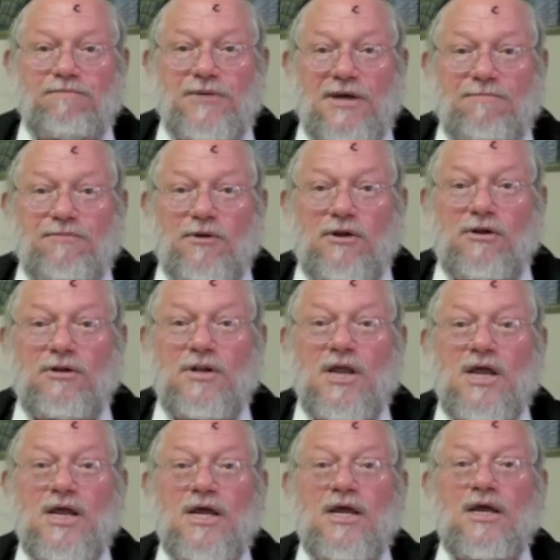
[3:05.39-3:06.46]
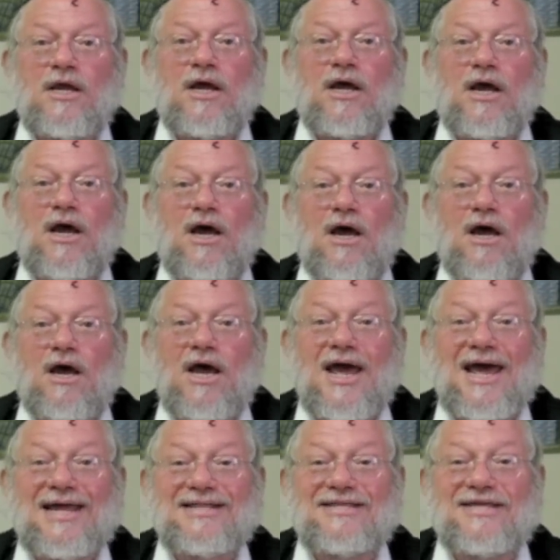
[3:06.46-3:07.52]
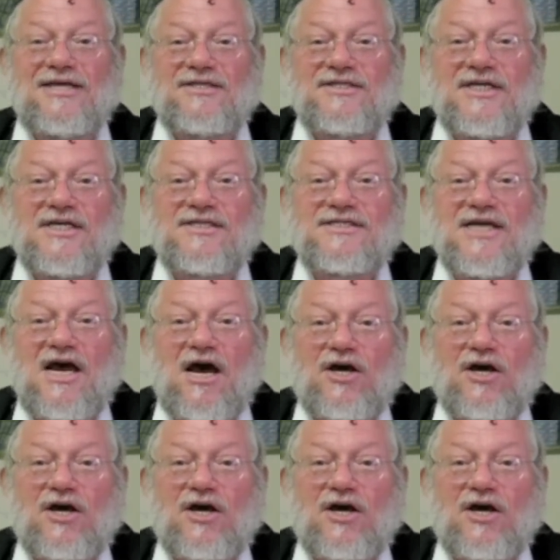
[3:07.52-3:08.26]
people, and this is